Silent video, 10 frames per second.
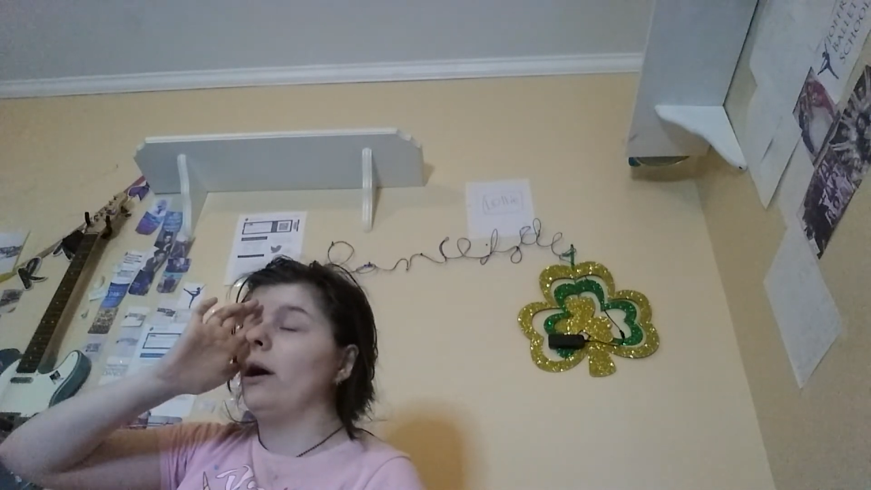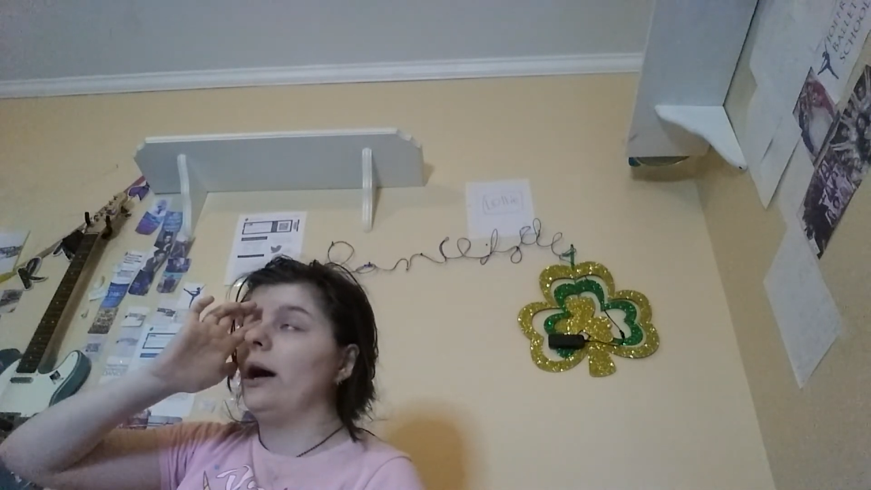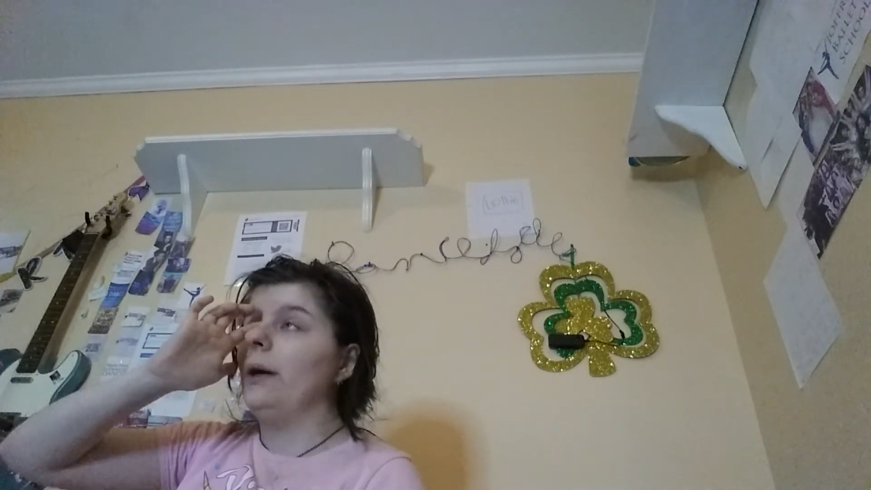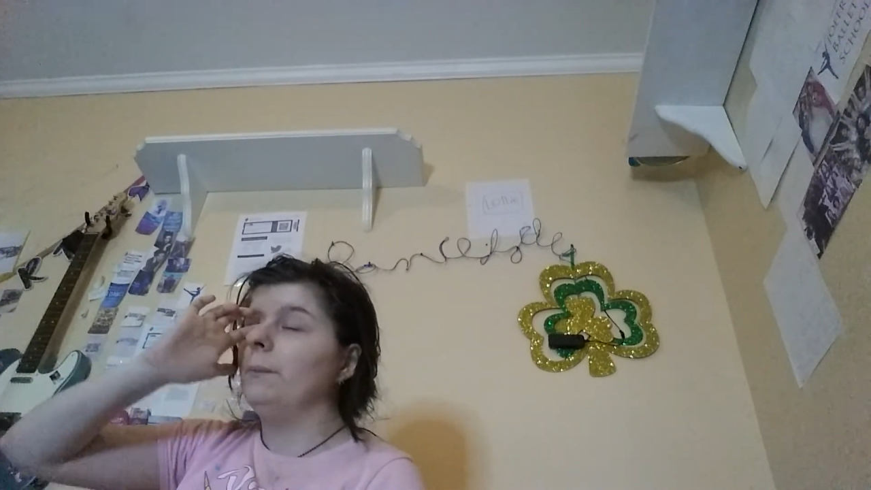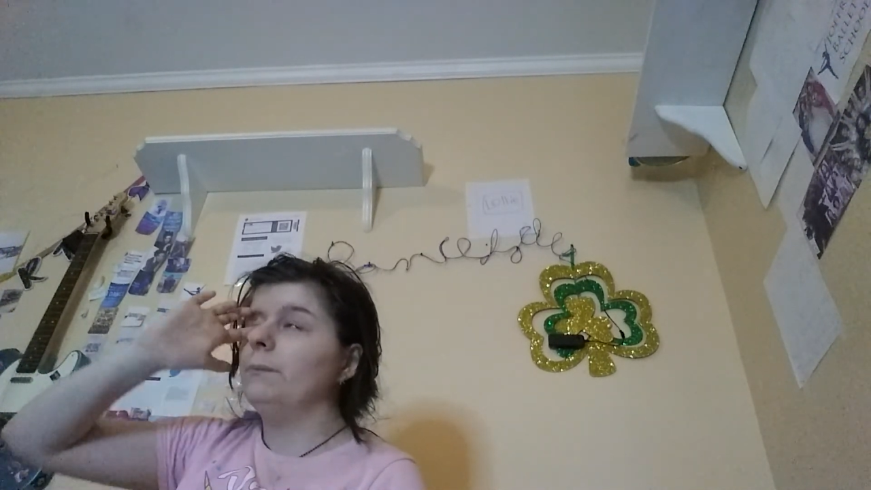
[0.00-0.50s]

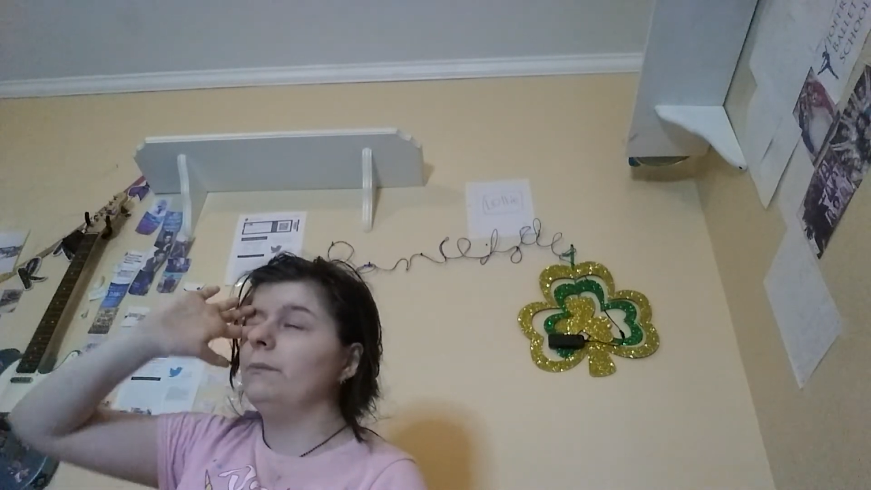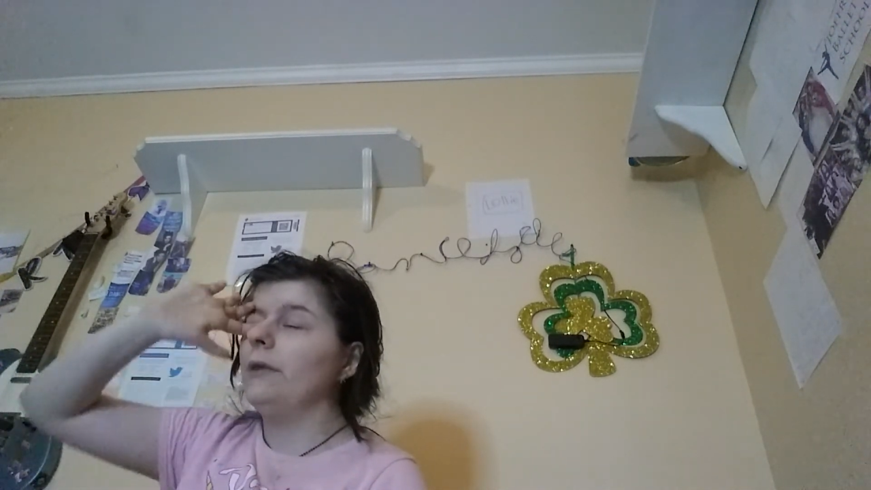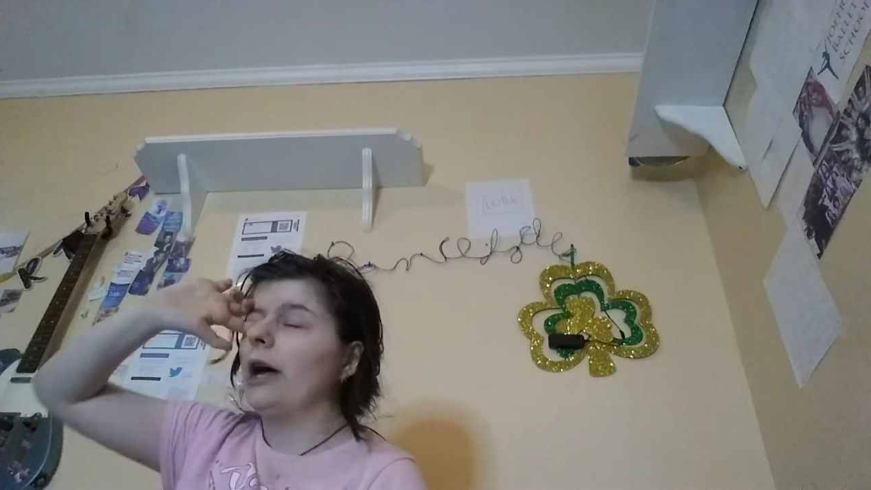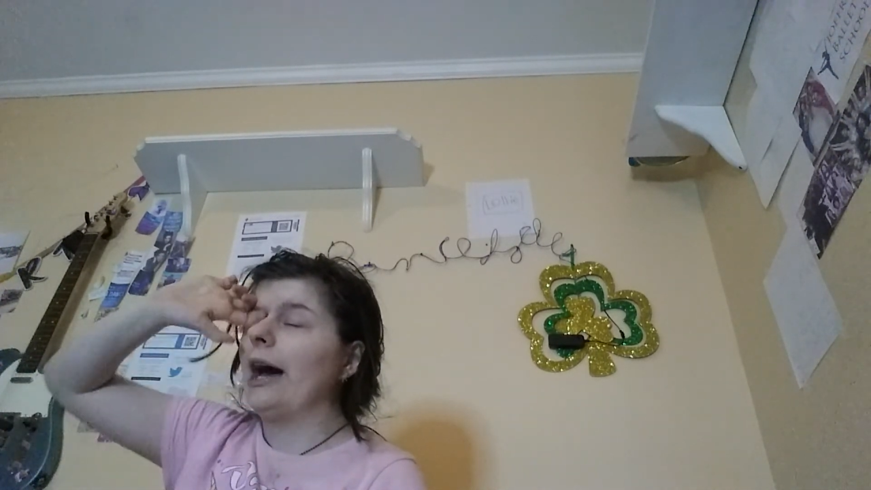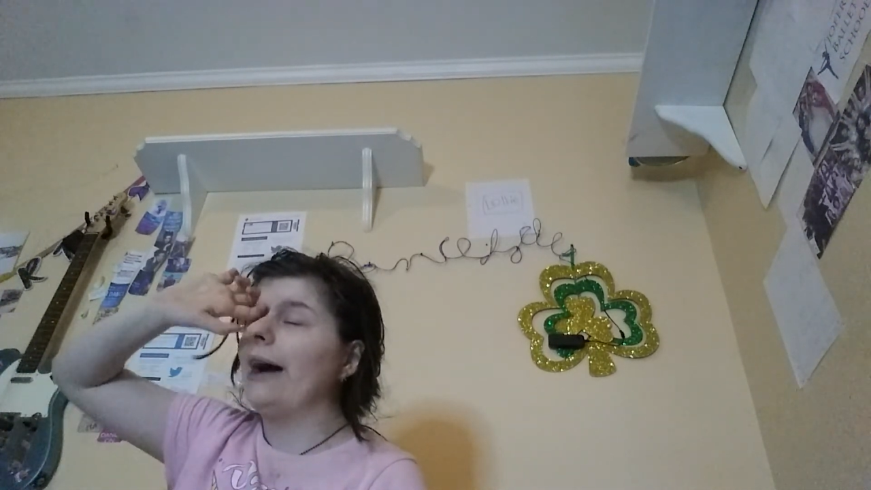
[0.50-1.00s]
I
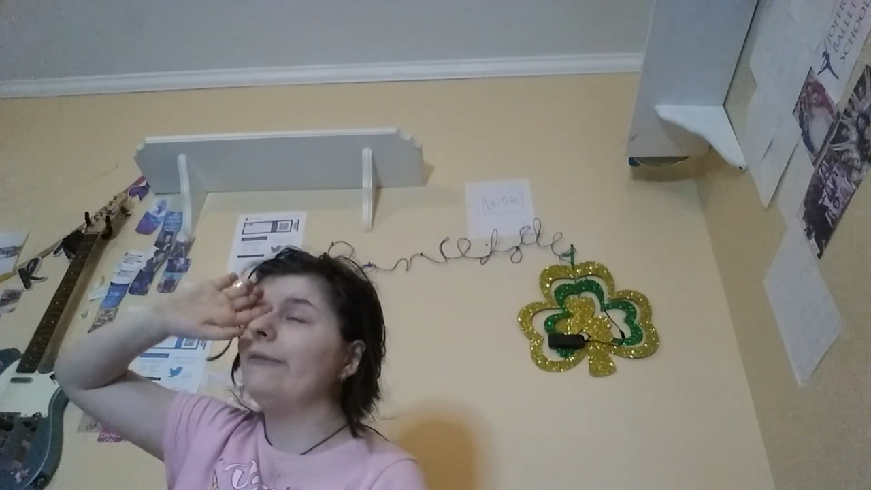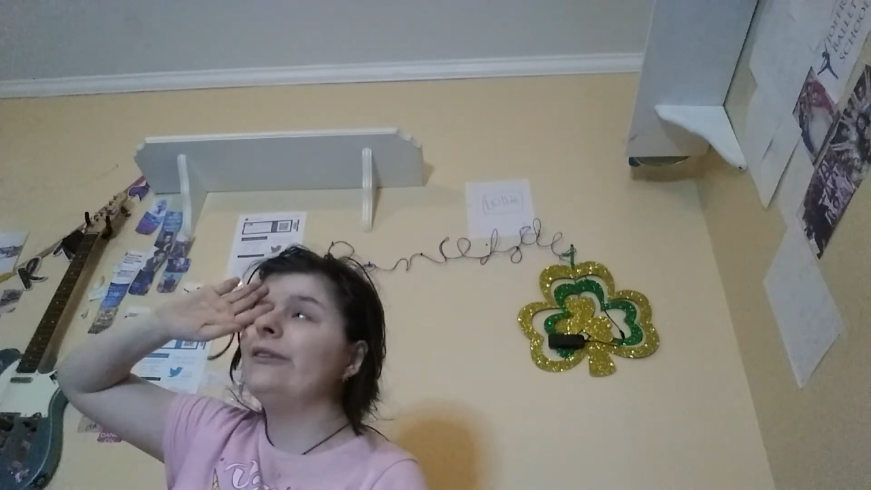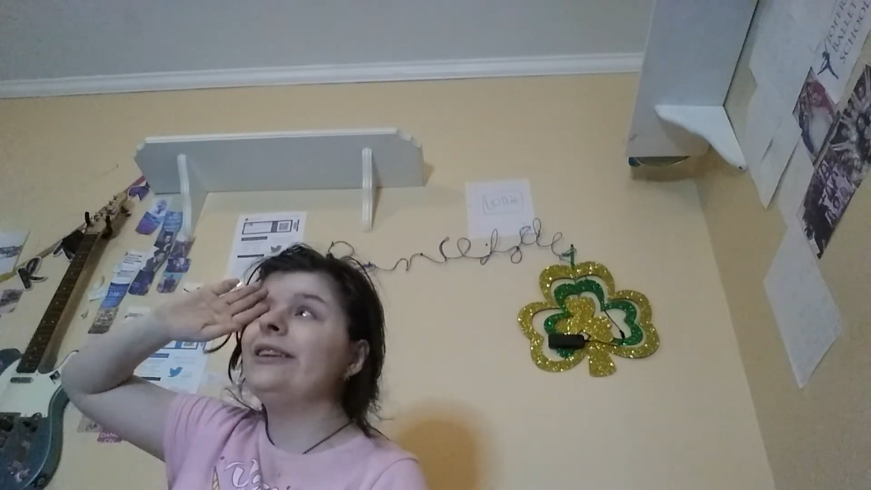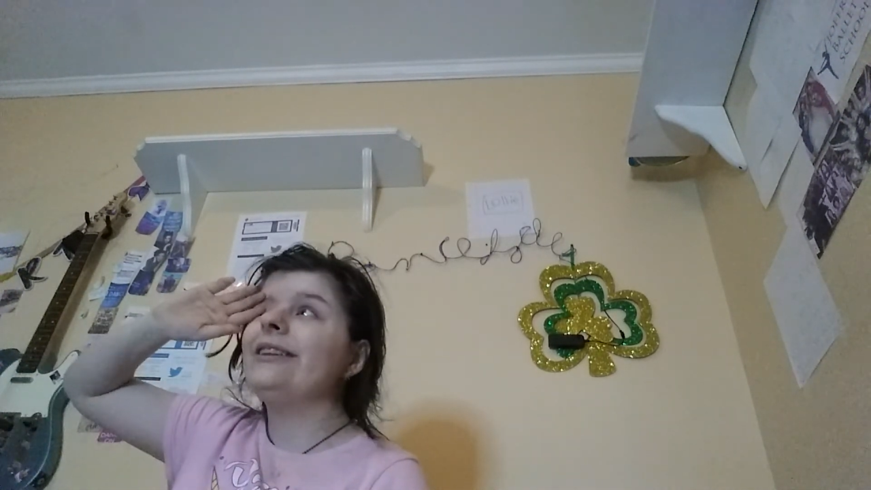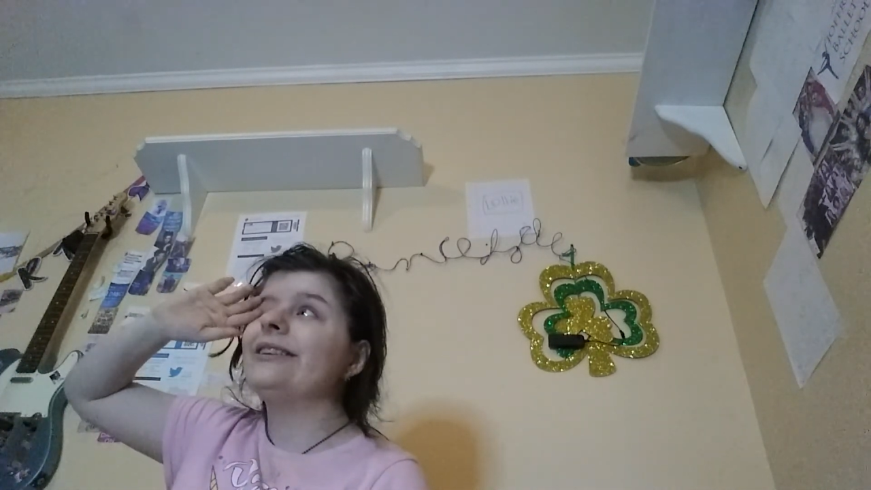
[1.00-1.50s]
haven't